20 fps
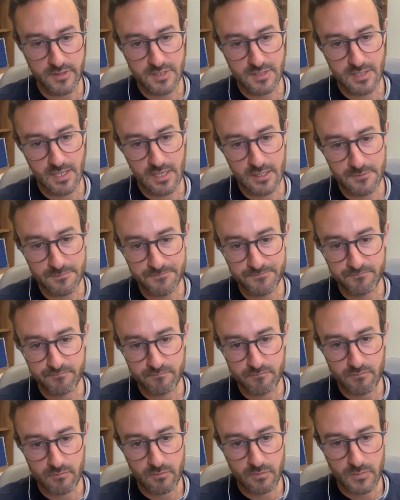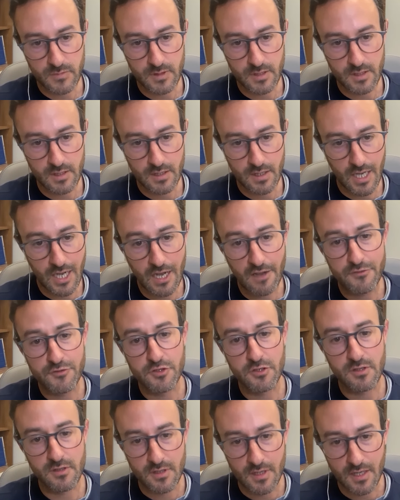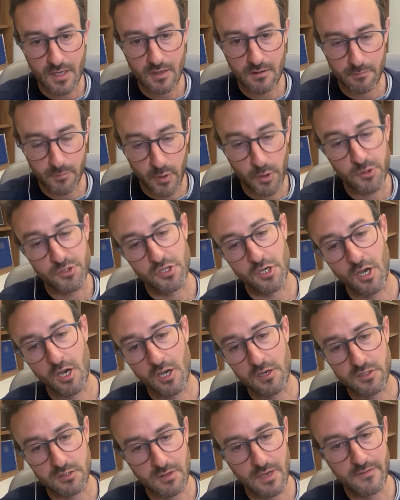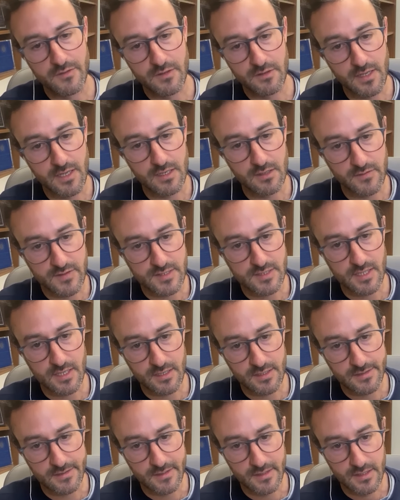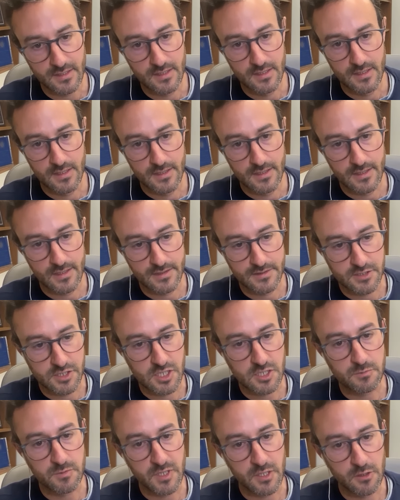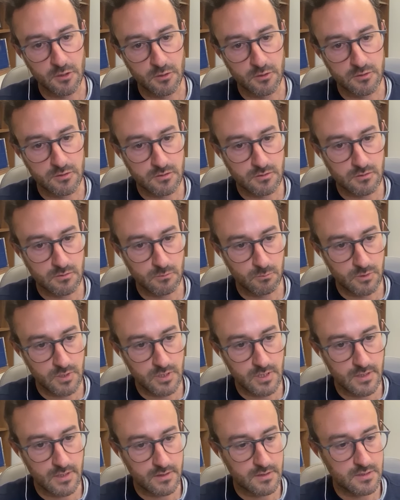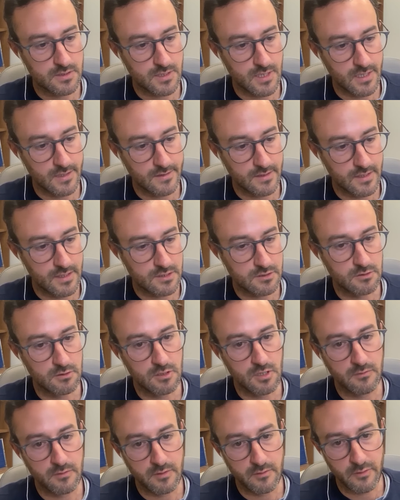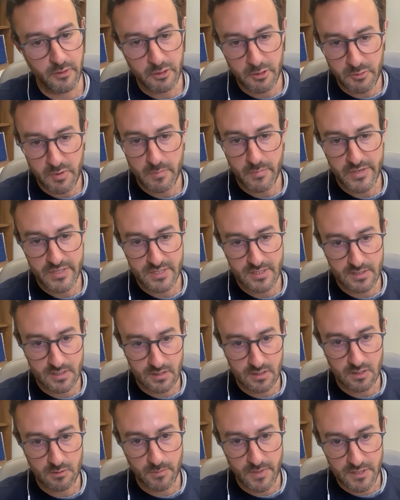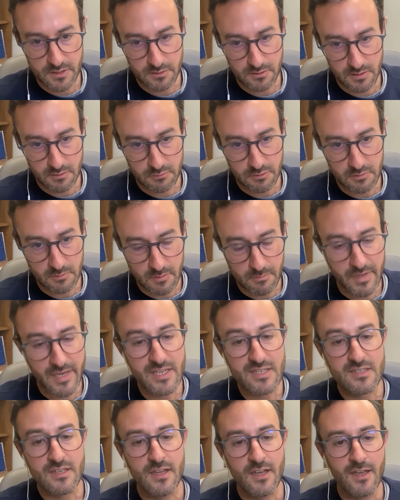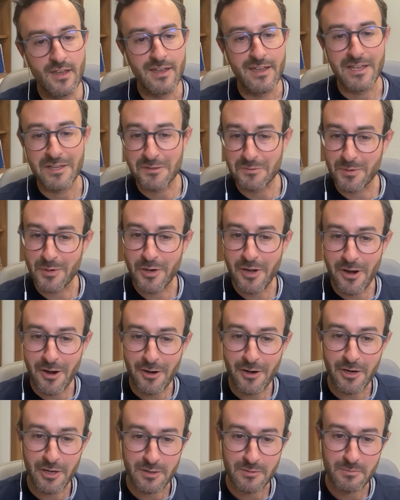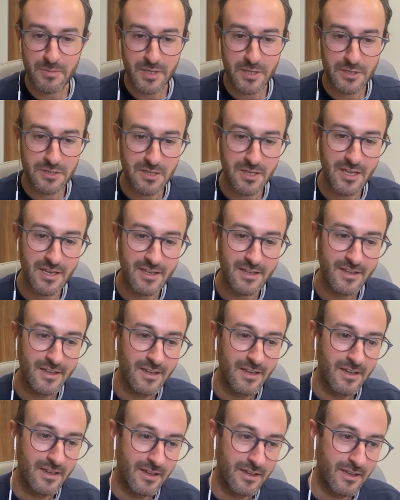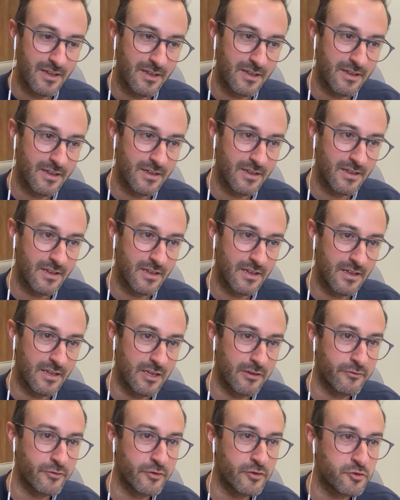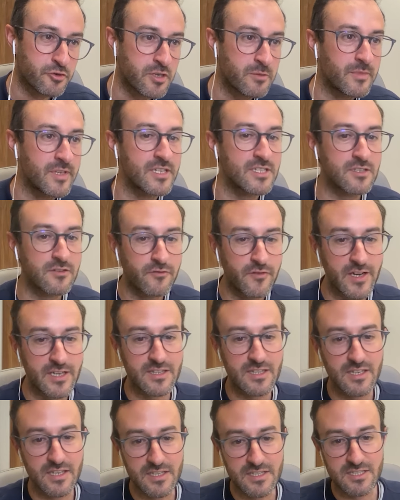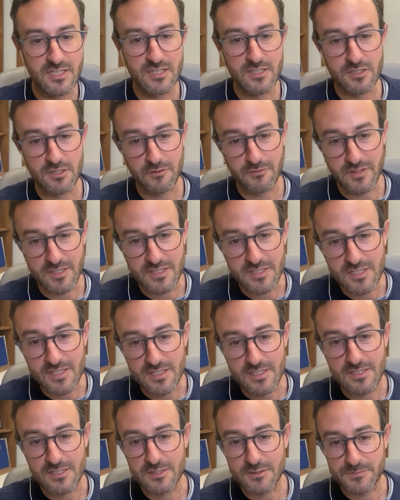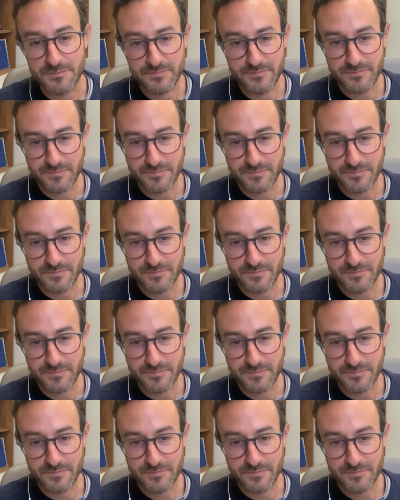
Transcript: a study after post hoc, so after the end of the study, and just because we understand that it's not going to be very representative based on the treatment. But it's very hard because like if your treatment is affecting incidence of disease,